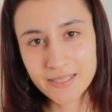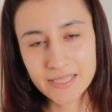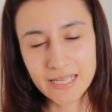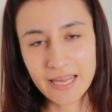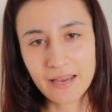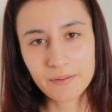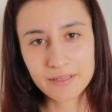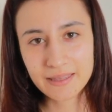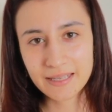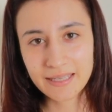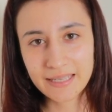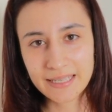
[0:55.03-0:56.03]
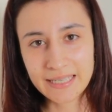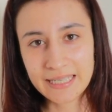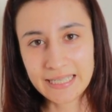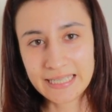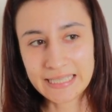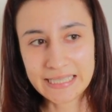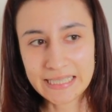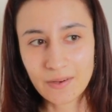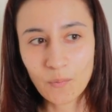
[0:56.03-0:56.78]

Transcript: today, I was thinking,